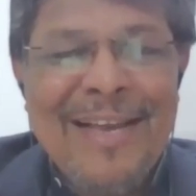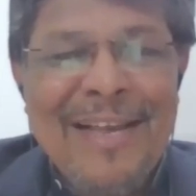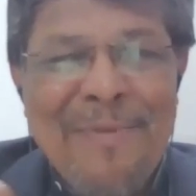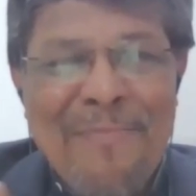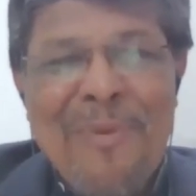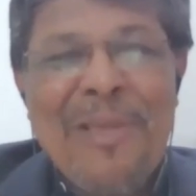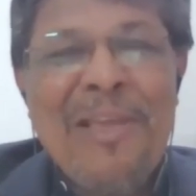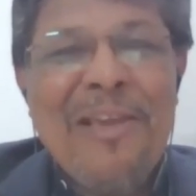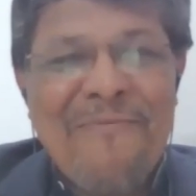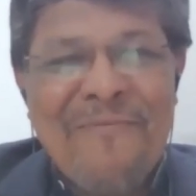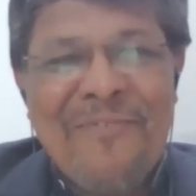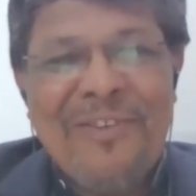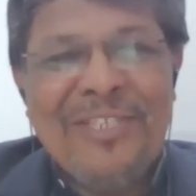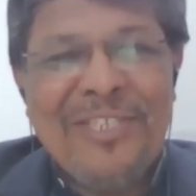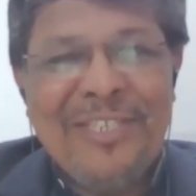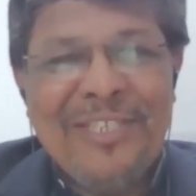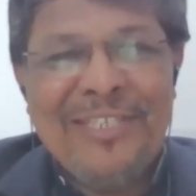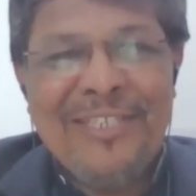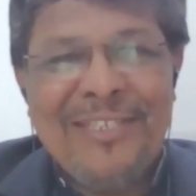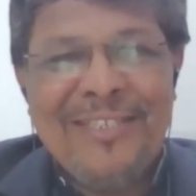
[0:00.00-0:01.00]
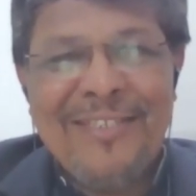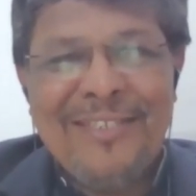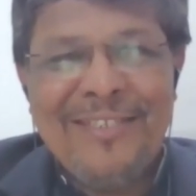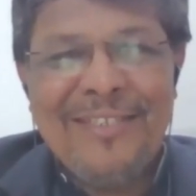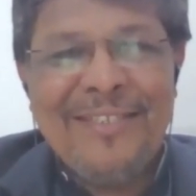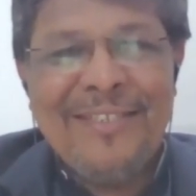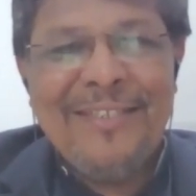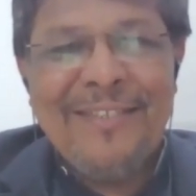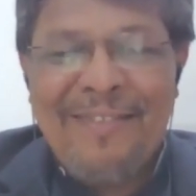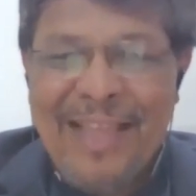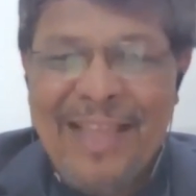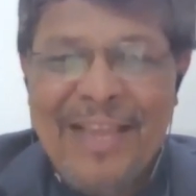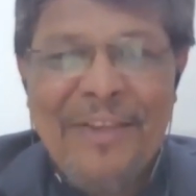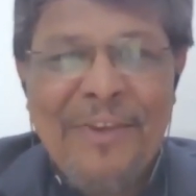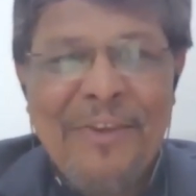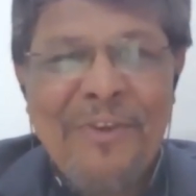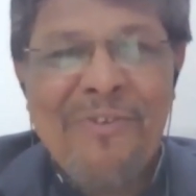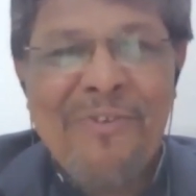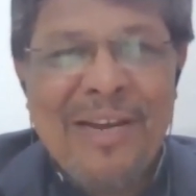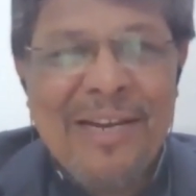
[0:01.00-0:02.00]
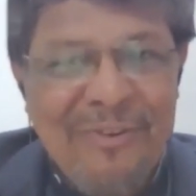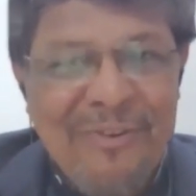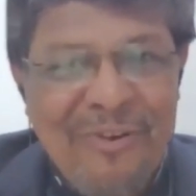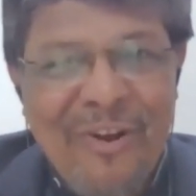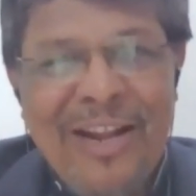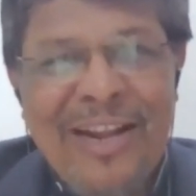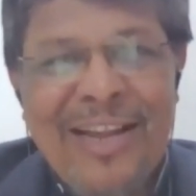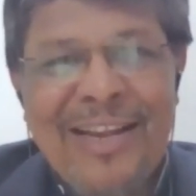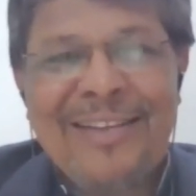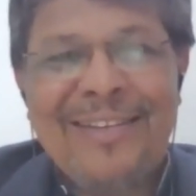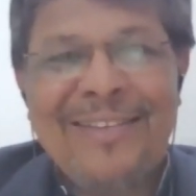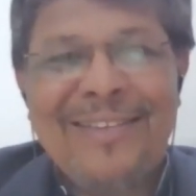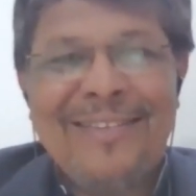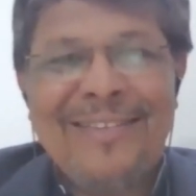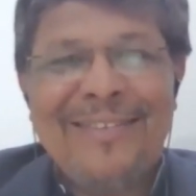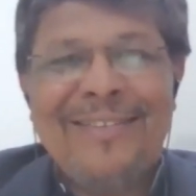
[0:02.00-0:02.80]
and be efficient. Thank you and good luck.